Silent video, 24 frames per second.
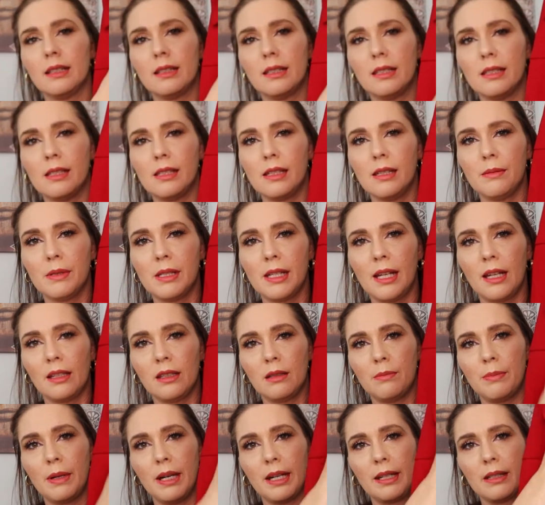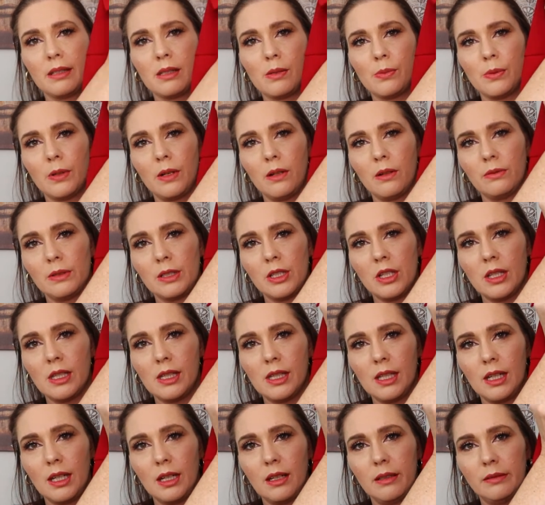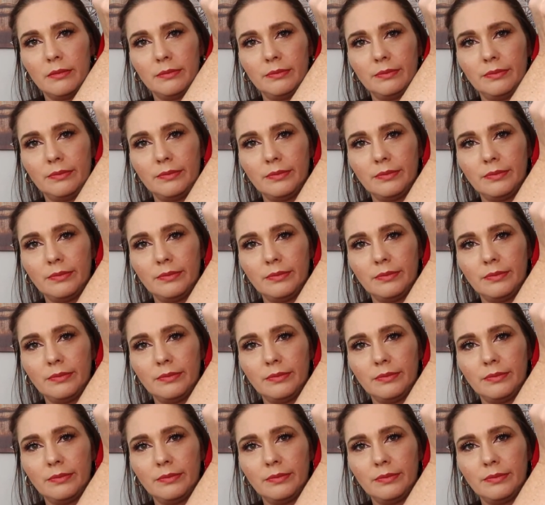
the zip down the back as well, which is here.